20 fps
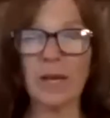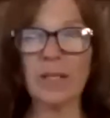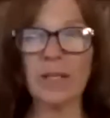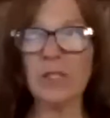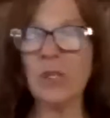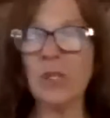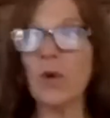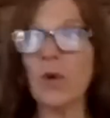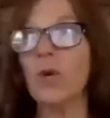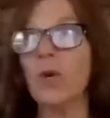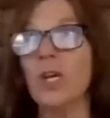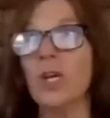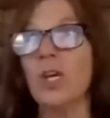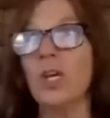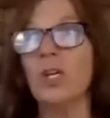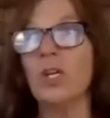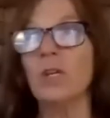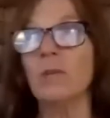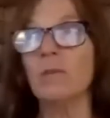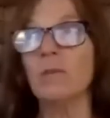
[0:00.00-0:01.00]
So,
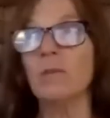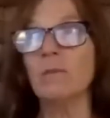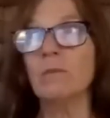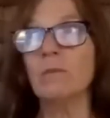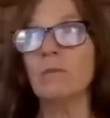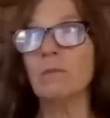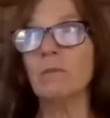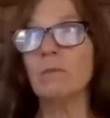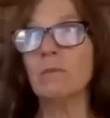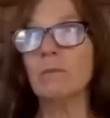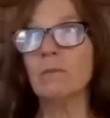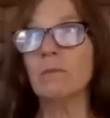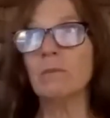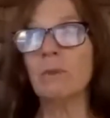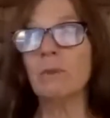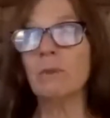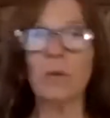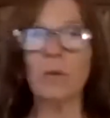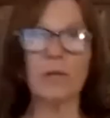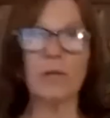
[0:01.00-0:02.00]

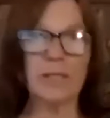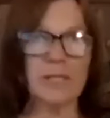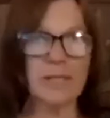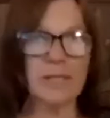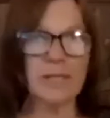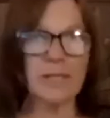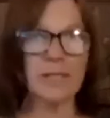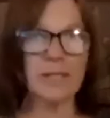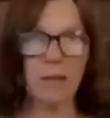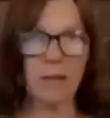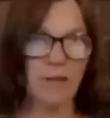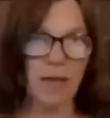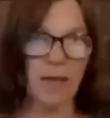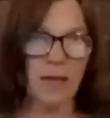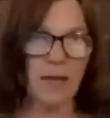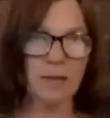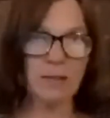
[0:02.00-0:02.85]
but what is all that?